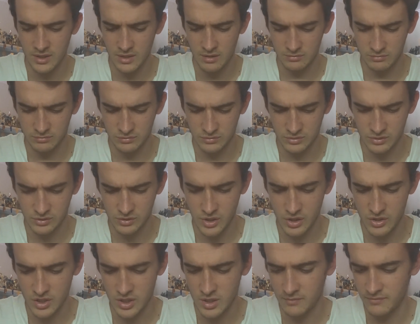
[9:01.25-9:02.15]
I'll
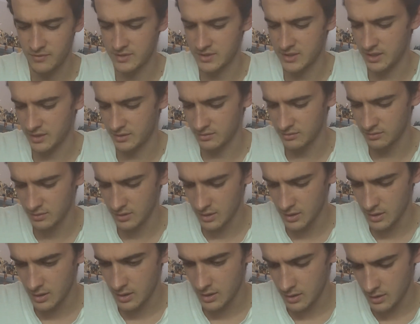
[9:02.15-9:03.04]
search it up for a second.
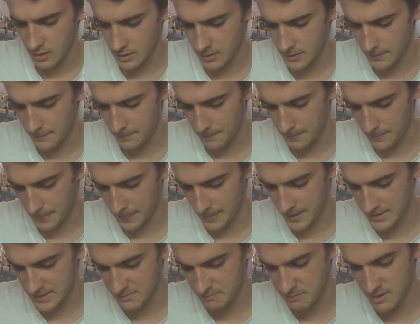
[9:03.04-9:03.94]

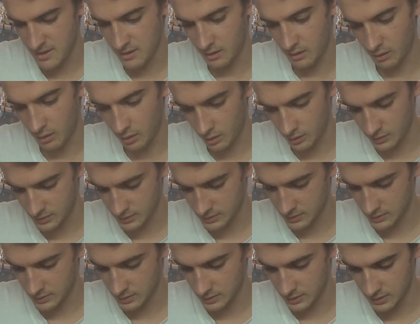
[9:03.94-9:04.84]
It's been a
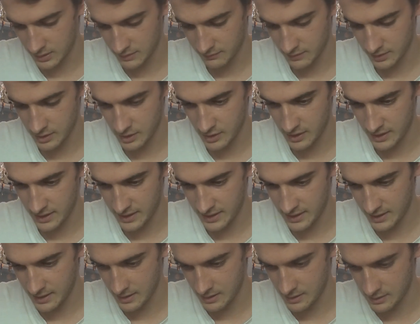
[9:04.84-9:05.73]
lot. If I go to
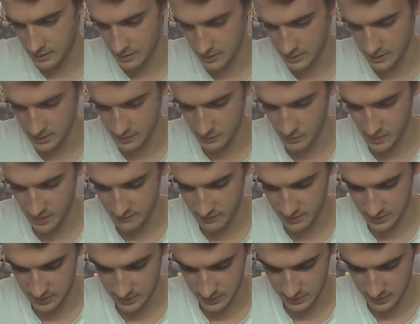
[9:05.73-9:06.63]
here, and where
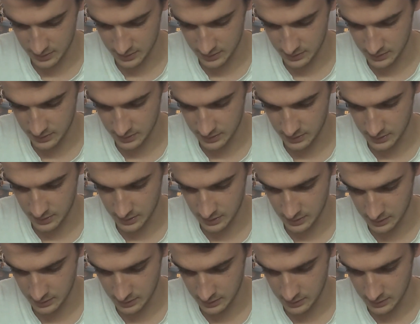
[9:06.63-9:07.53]
is it?
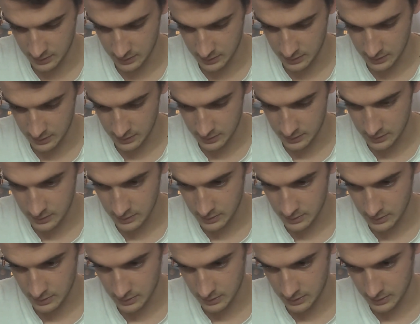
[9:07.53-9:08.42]

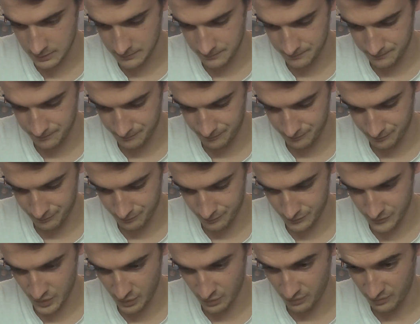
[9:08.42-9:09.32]

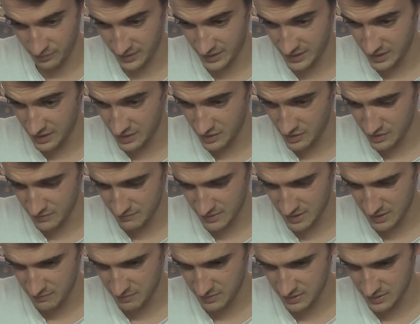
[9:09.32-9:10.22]
Your videos
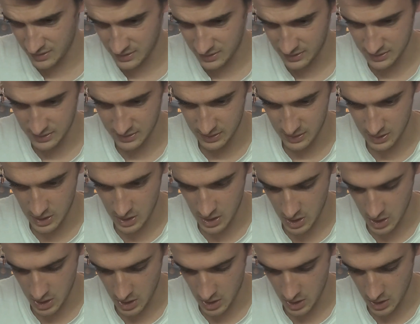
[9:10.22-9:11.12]
maybe?
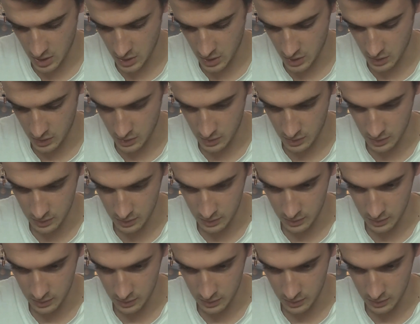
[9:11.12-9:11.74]
No.